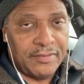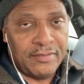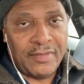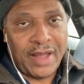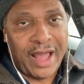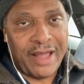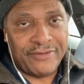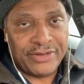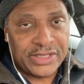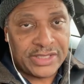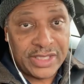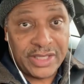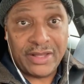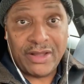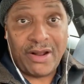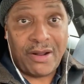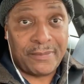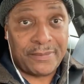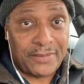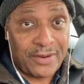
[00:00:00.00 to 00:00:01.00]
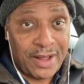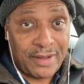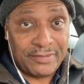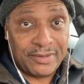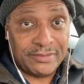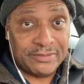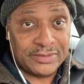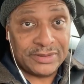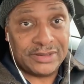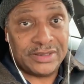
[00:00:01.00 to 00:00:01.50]
Obviously, there are
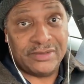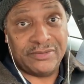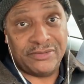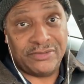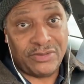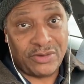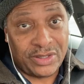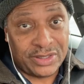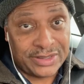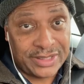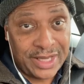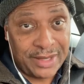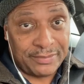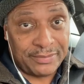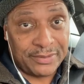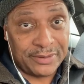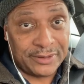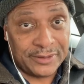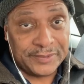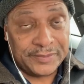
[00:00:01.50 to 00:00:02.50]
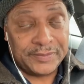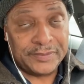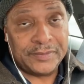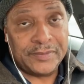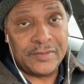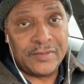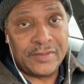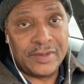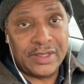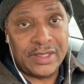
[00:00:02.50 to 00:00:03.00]
problems. For example,
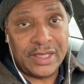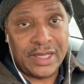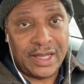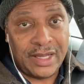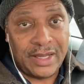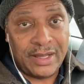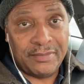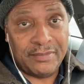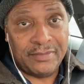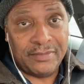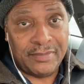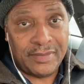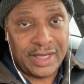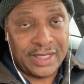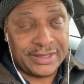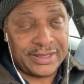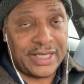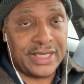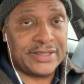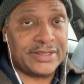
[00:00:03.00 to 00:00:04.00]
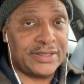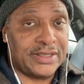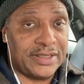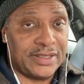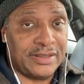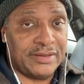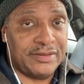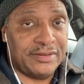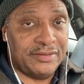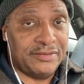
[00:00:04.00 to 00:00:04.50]
a
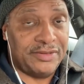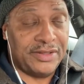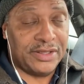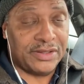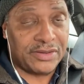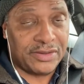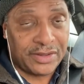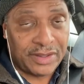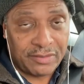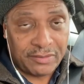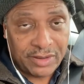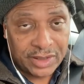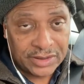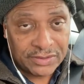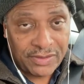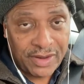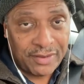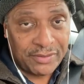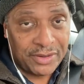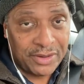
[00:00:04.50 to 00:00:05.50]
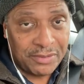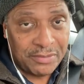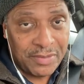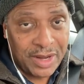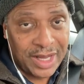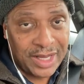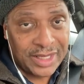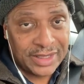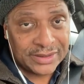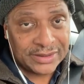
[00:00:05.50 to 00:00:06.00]
Tesla vehicle that runs 500
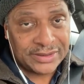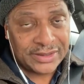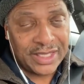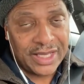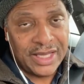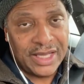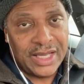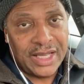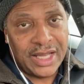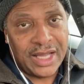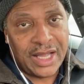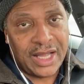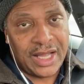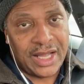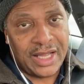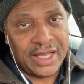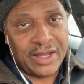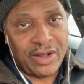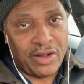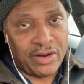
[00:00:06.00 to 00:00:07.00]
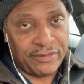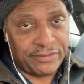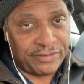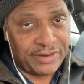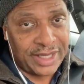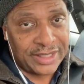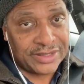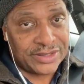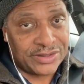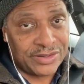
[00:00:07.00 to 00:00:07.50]
miles on a
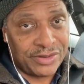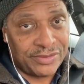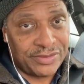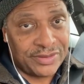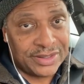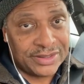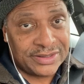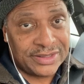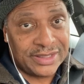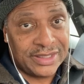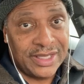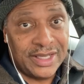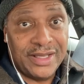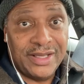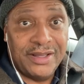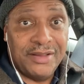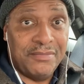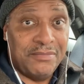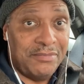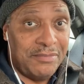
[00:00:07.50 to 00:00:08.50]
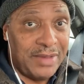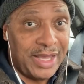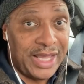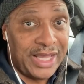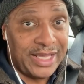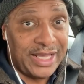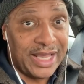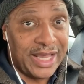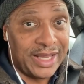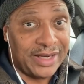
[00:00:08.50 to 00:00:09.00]
flat surface
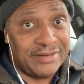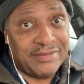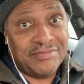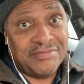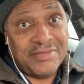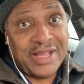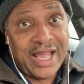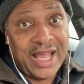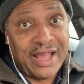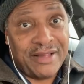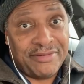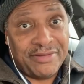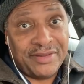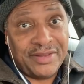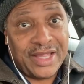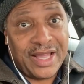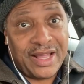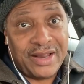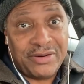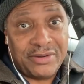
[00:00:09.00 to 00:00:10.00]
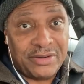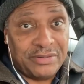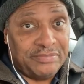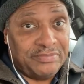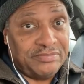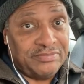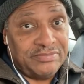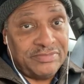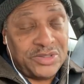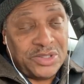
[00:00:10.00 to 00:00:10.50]
may get half of that or
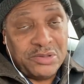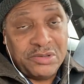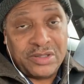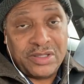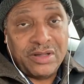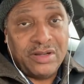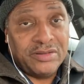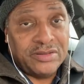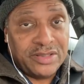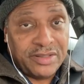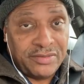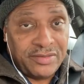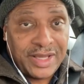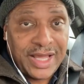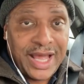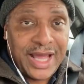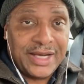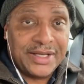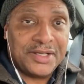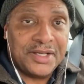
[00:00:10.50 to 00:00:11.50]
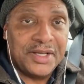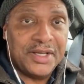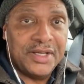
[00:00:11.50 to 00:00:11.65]
2/3 of that